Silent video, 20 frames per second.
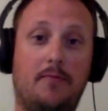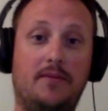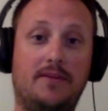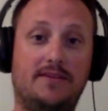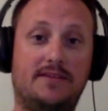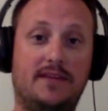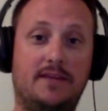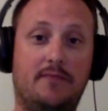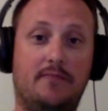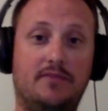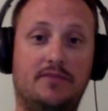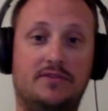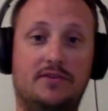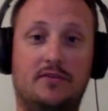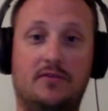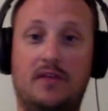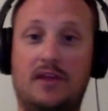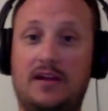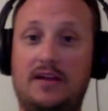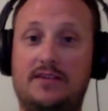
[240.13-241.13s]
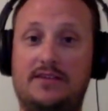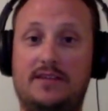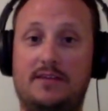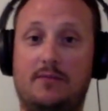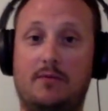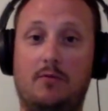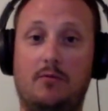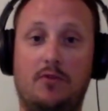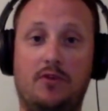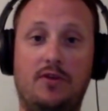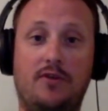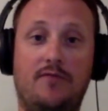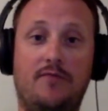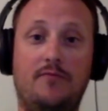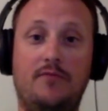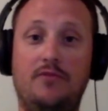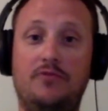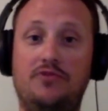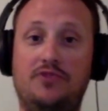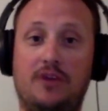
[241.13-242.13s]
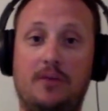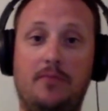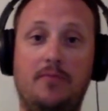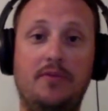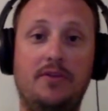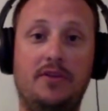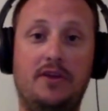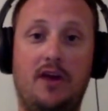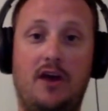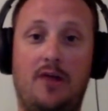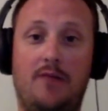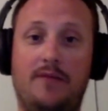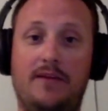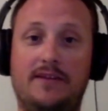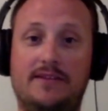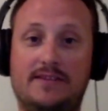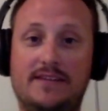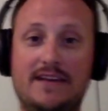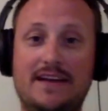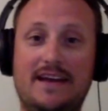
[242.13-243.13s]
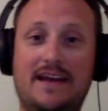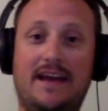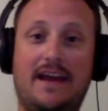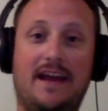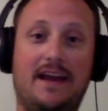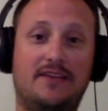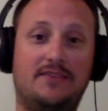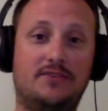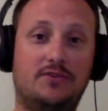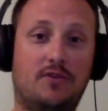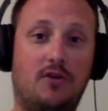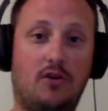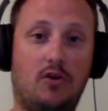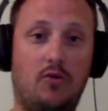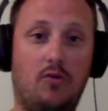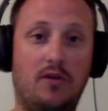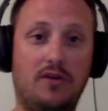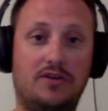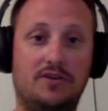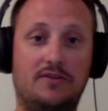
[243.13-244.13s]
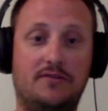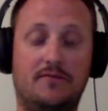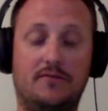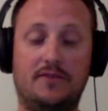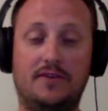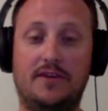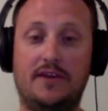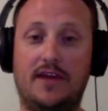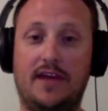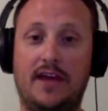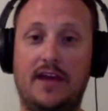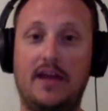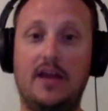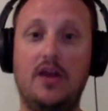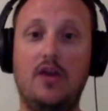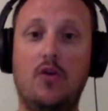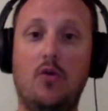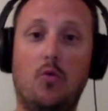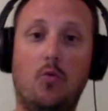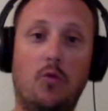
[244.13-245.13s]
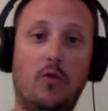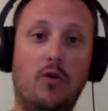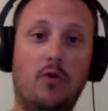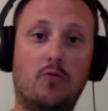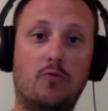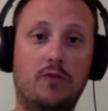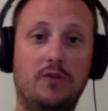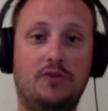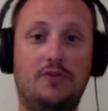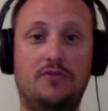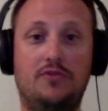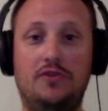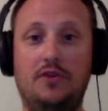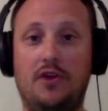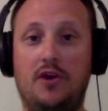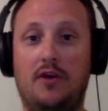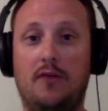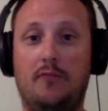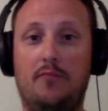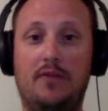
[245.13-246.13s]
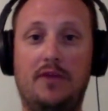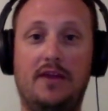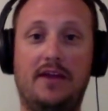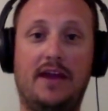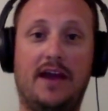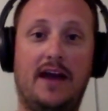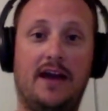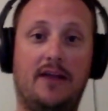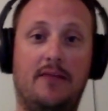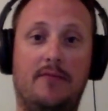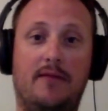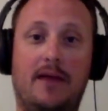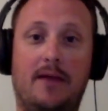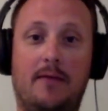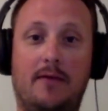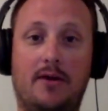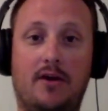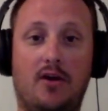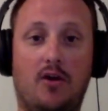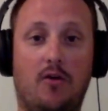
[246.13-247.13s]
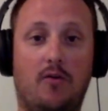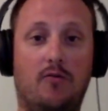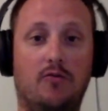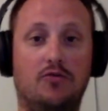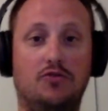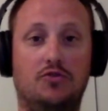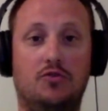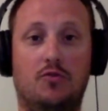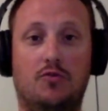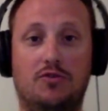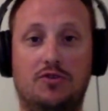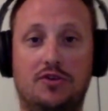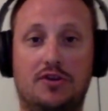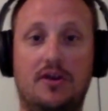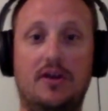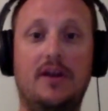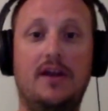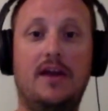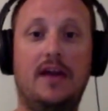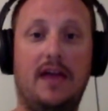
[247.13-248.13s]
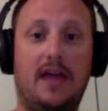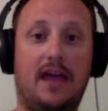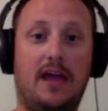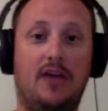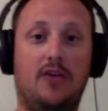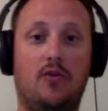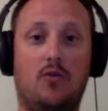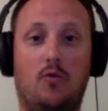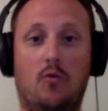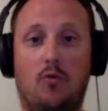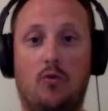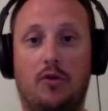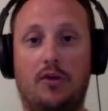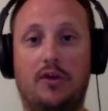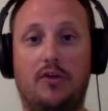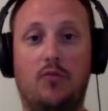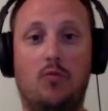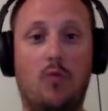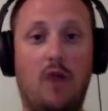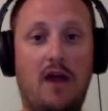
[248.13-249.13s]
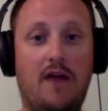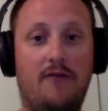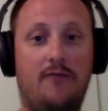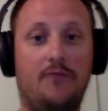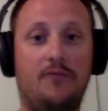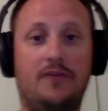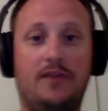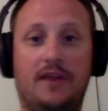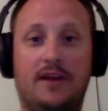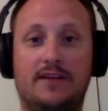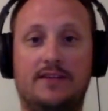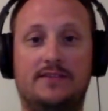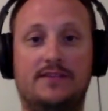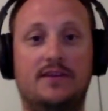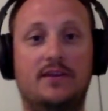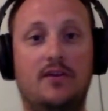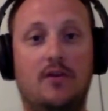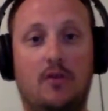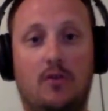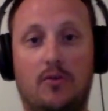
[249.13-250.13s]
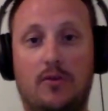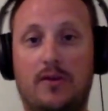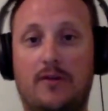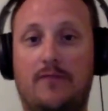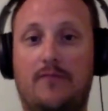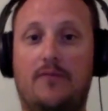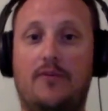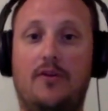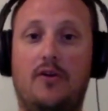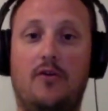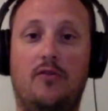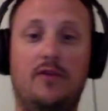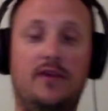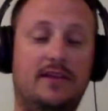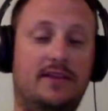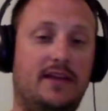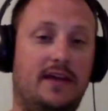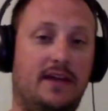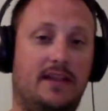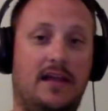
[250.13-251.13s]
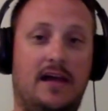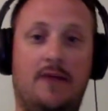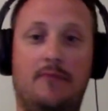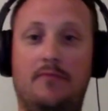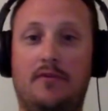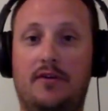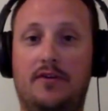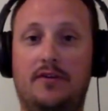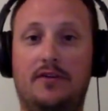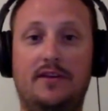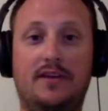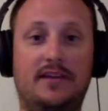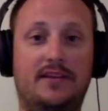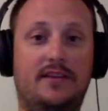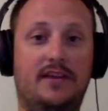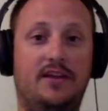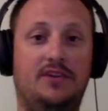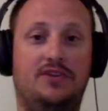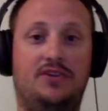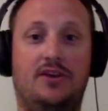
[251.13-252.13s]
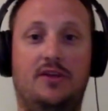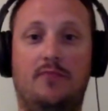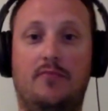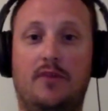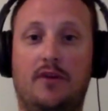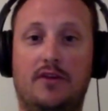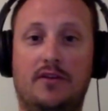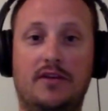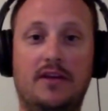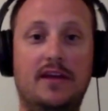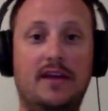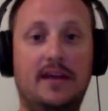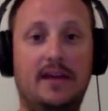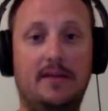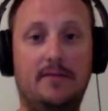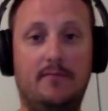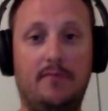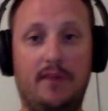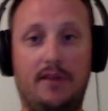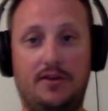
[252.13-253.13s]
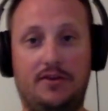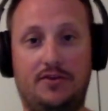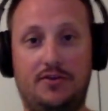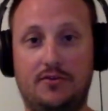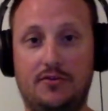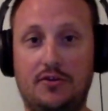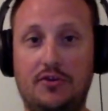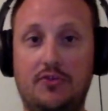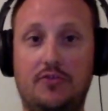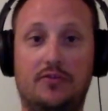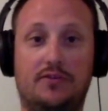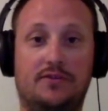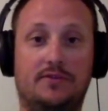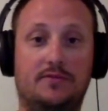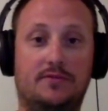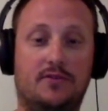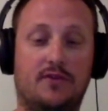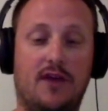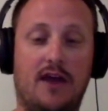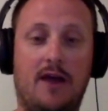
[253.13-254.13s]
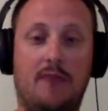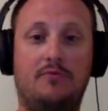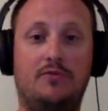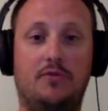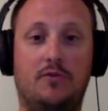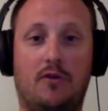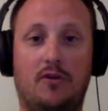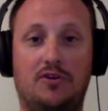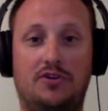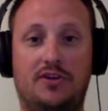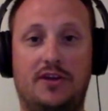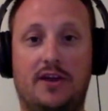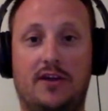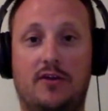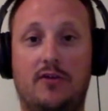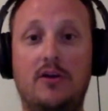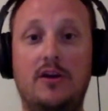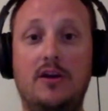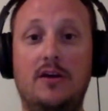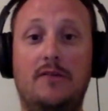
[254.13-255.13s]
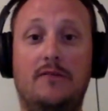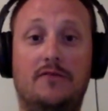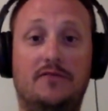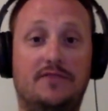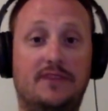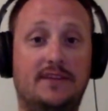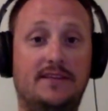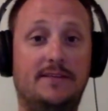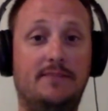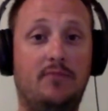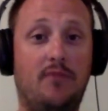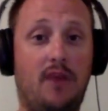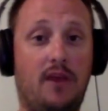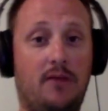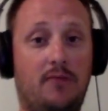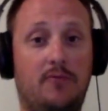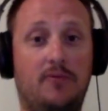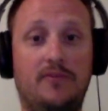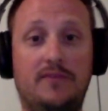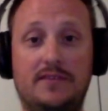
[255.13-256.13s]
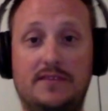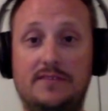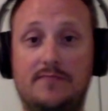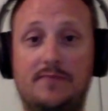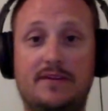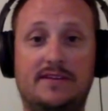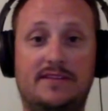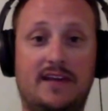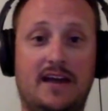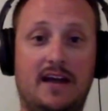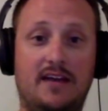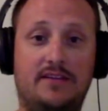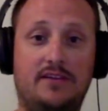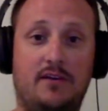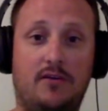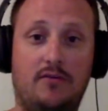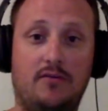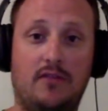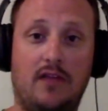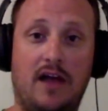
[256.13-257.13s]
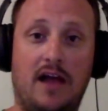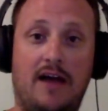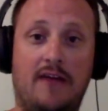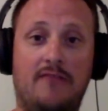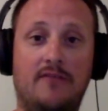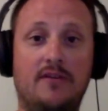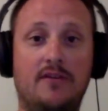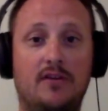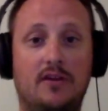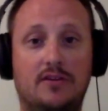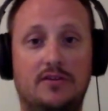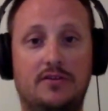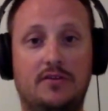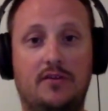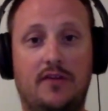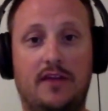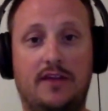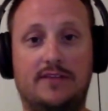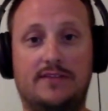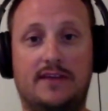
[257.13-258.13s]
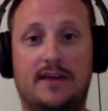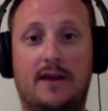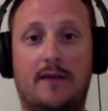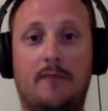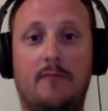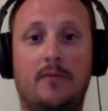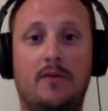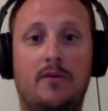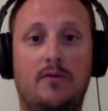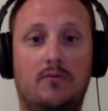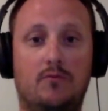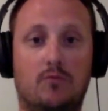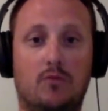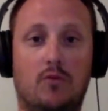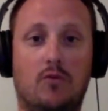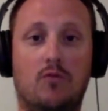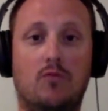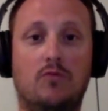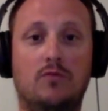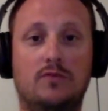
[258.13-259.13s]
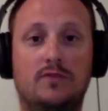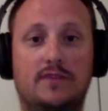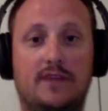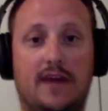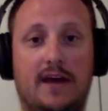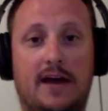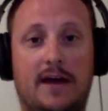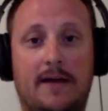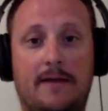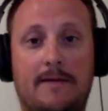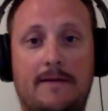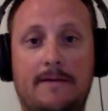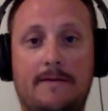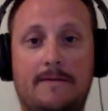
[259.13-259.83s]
up this episode. Like I said, we want to hear from you. Jump in the comments, answer our question for today. Will Richard Young pick Alabama over Georgia and Oregon? Y for yes or N for no. Hit that like button, hit that share button, and make sure you are subscribed to our channel. For Stacey Blackwood, this has been Tide Talk Live. Until next time, roll Tide.